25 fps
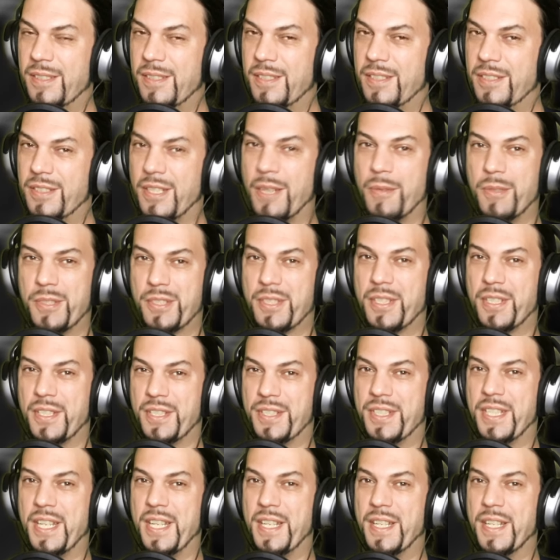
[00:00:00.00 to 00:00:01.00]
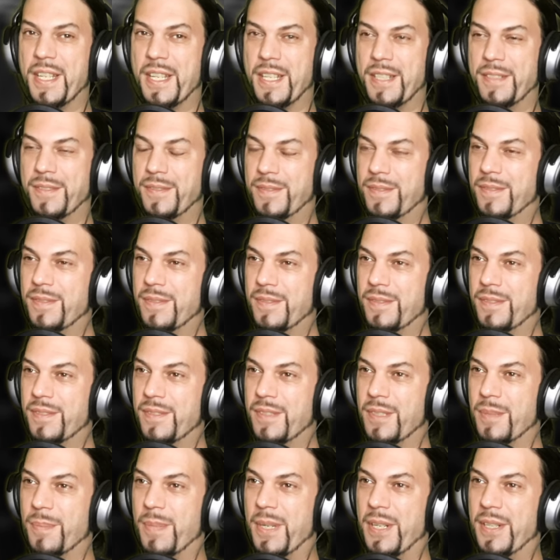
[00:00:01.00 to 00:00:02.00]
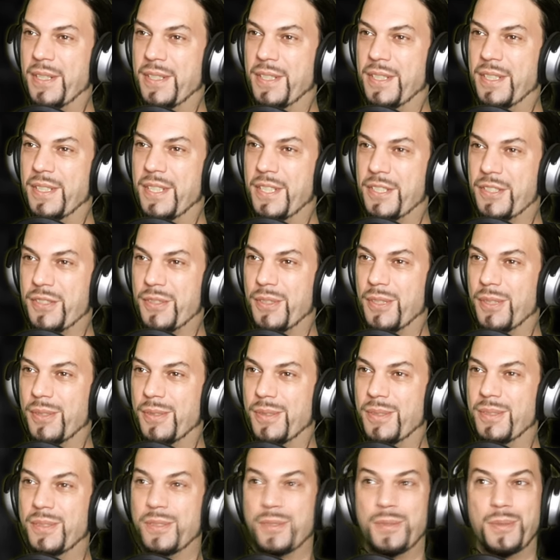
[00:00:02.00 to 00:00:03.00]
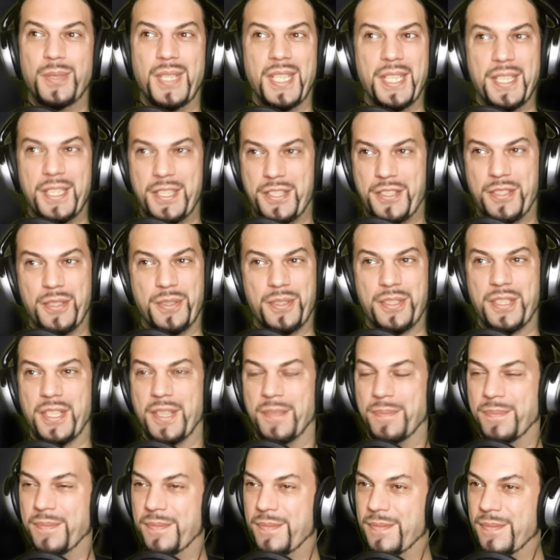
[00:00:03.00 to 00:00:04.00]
So I was gonna say that apparently this role really suits him.